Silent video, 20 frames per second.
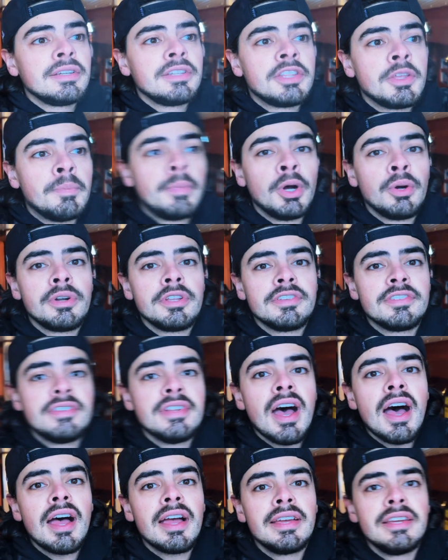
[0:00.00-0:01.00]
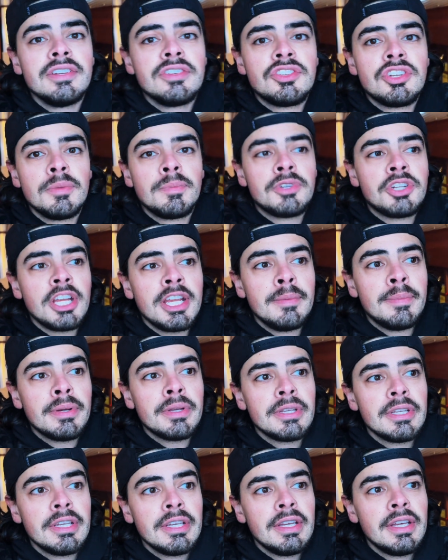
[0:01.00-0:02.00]
the boat is not in ship shape
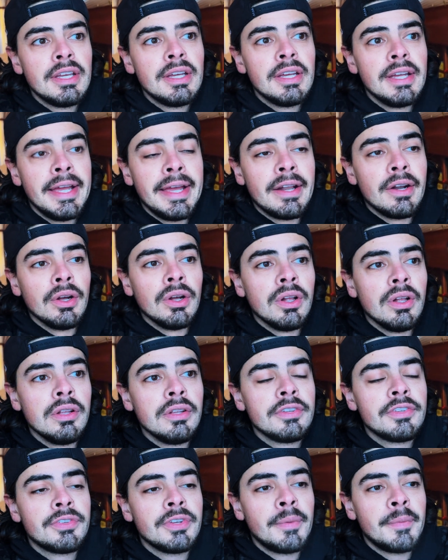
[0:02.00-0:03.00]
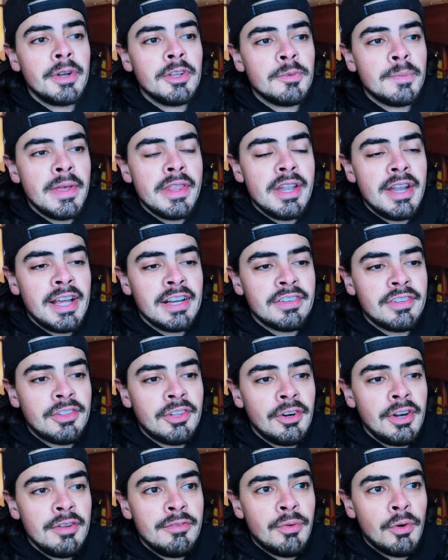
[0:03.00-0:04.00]
at all, so I'm going to spend the next
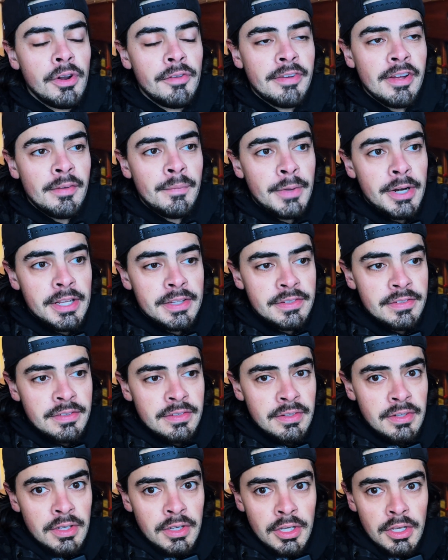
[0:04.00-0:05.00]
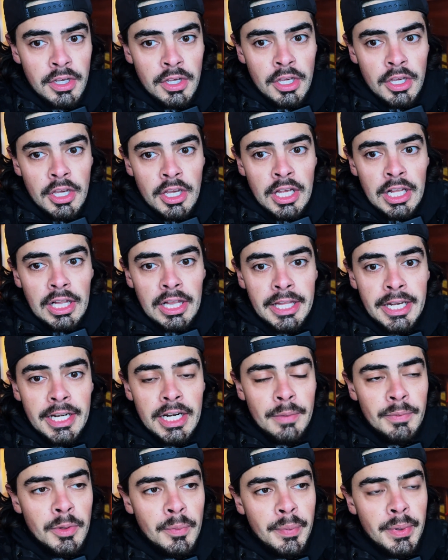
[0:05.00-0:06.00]
30-45 minutes
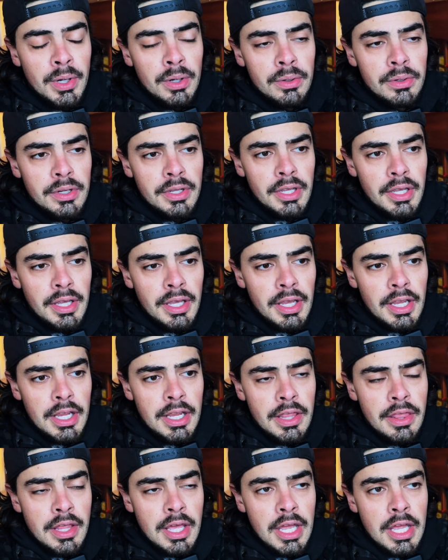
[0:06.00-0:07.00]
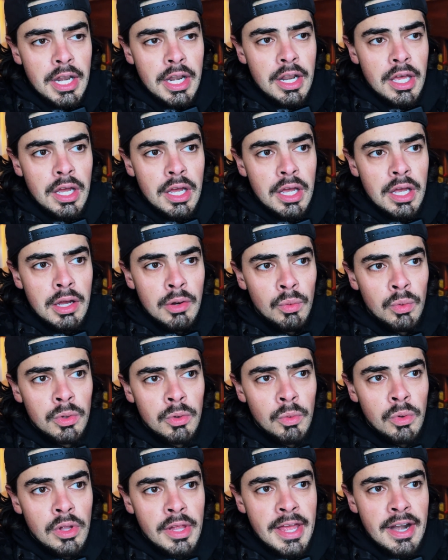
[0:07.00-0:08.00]
cleaning up the boat, and then
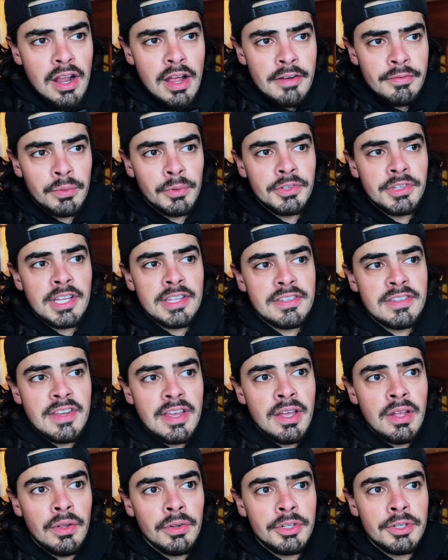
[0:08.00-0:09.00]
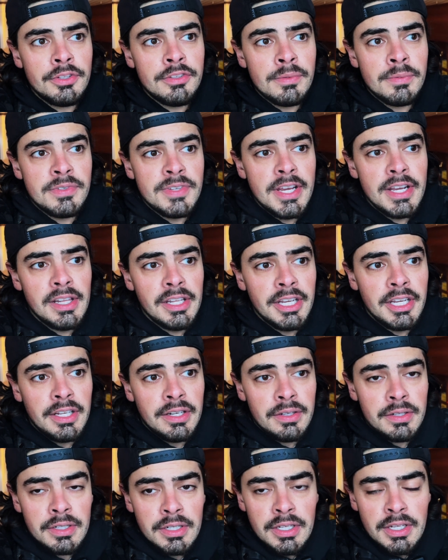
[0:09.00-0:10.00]
we'll head off. We'll set sail and do some
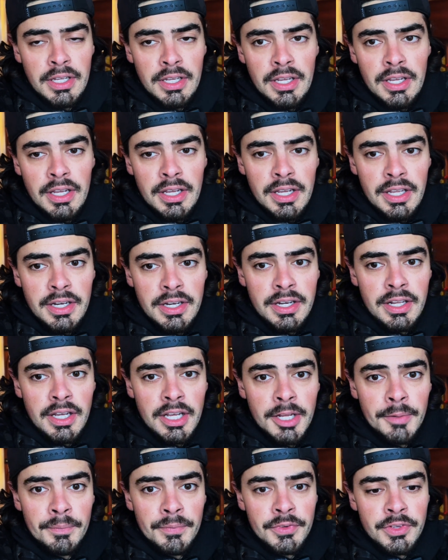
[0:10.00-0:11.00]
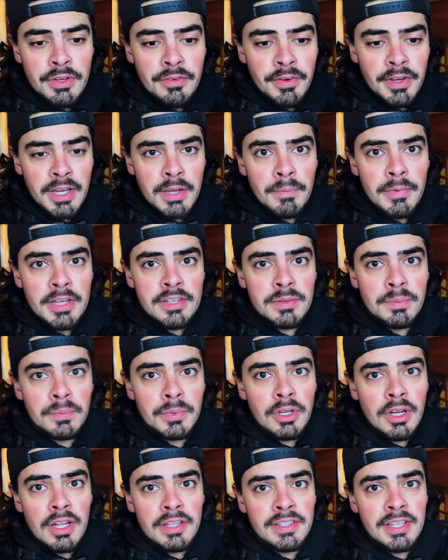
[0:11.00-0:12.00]
sailing and see if I can make
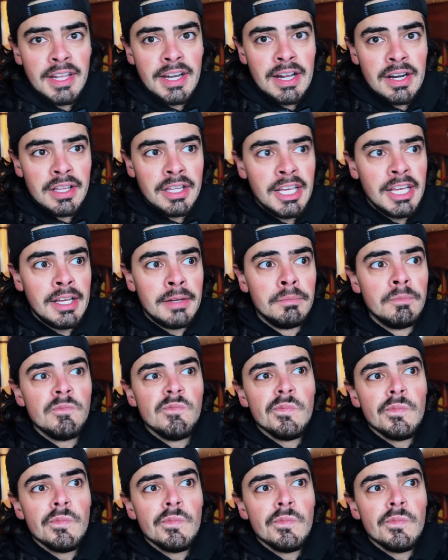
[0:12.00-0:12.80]
some content out of that.